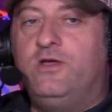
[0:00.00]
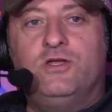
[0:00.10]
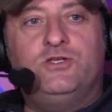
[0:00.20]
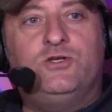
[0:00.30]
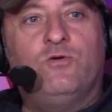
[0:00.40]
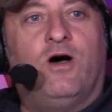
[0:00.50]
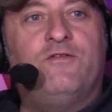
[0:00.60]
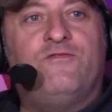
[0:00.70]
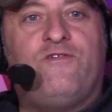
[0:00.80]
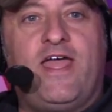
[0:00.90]
to
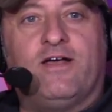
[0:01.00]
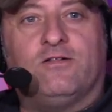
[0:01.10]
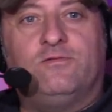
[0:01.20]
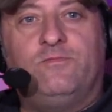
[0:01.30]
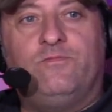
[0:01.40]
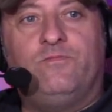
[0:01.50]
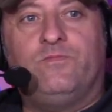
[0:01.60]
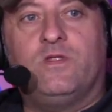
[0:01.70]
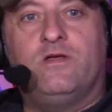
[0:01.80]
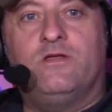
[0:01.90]
unveil
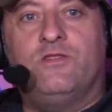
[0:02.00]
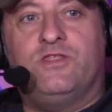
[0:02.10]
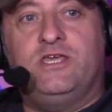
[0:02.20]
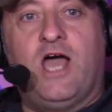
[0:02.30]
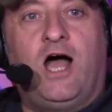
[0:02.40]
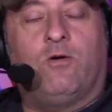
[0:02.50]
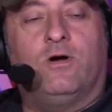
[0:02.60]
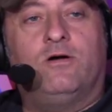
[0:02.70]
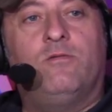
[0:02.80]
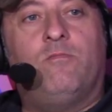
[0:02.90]
the
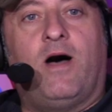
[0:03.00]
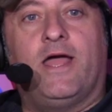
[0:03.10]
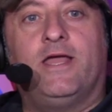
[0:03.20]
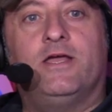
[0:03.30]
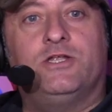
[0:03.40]
Yagua by